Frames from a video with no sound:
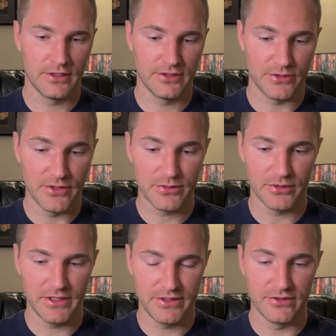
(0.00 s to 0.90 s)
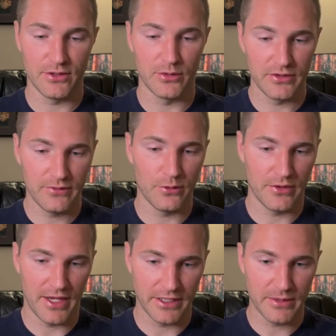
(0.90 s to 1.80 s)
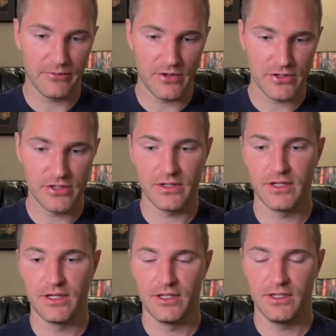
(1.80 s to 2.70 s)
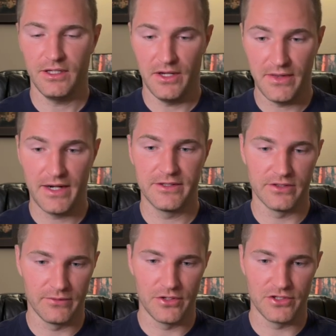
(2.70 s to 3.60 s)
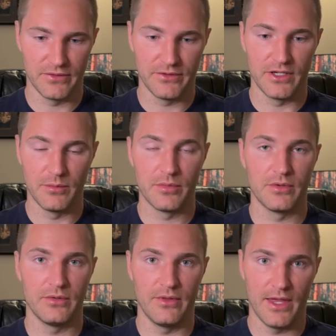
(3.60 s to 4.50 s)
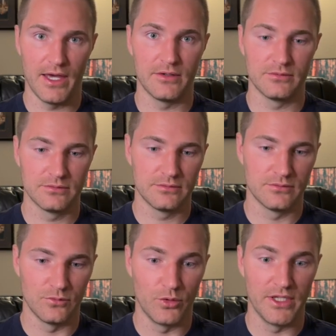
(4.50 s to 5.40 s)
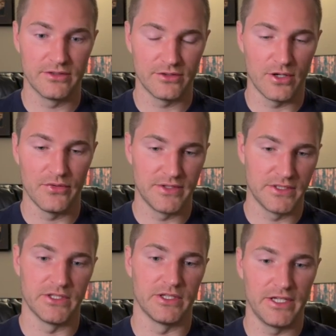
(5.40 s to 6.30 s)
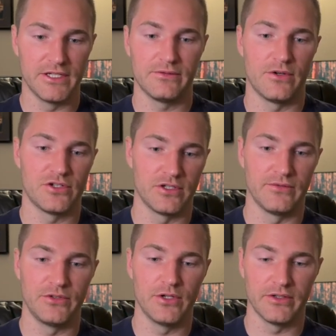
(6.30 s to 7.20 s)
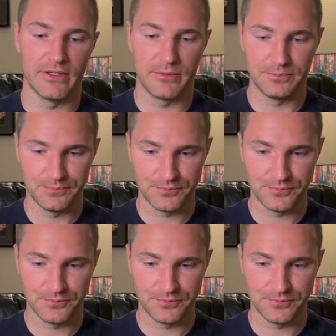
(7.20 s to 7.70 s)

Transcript: So this release is only for that GIMP version, and that is the version of GIMP that we installed. This is the latest version of two point ten.